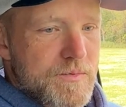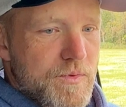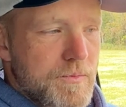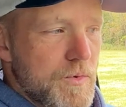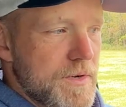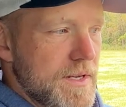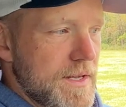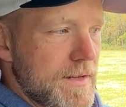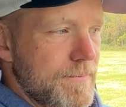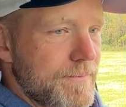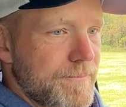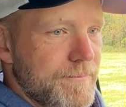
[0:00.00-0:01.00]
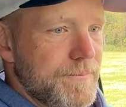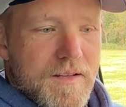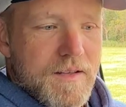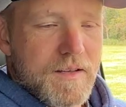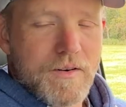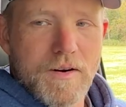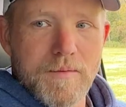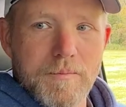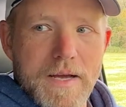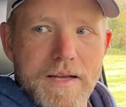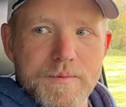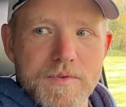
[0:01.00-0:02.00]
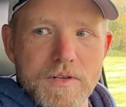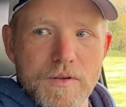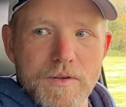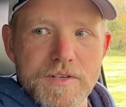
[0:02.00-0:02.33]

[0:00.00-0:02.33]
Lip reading: one more time. All right, back up slowly,